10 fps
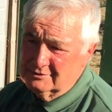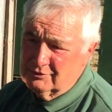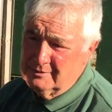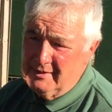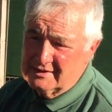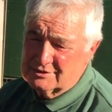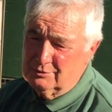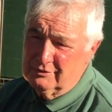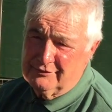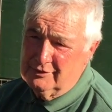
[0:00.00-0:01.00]
remakes
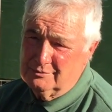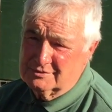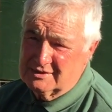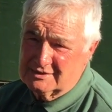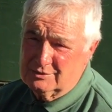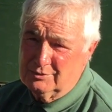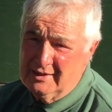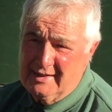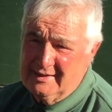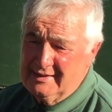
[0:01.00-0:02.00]
all the films, does all
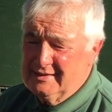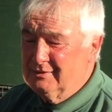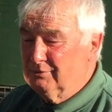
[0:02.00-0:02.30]
the editing,